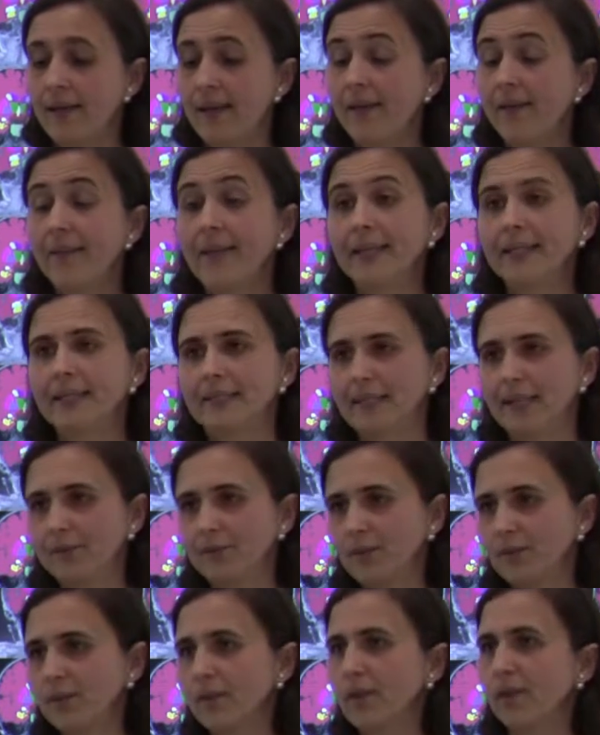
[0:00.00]
And that's
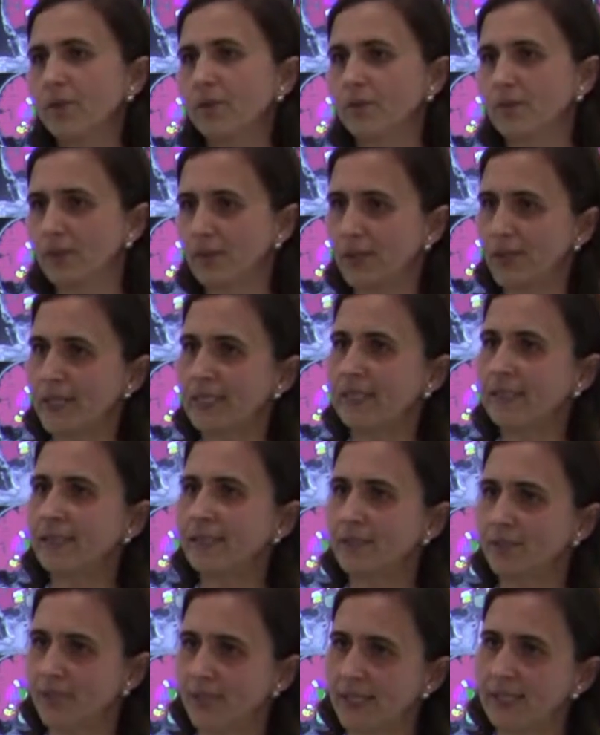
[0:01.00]
after a lot of learning
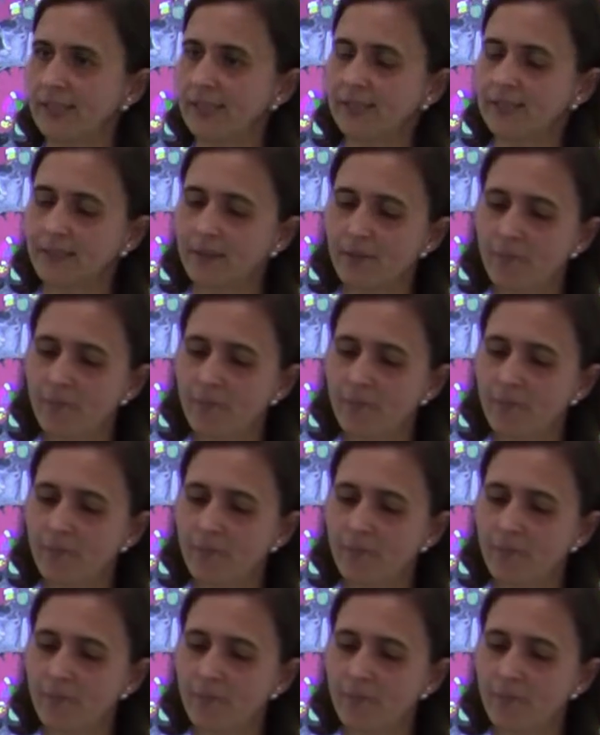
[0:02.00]
and training.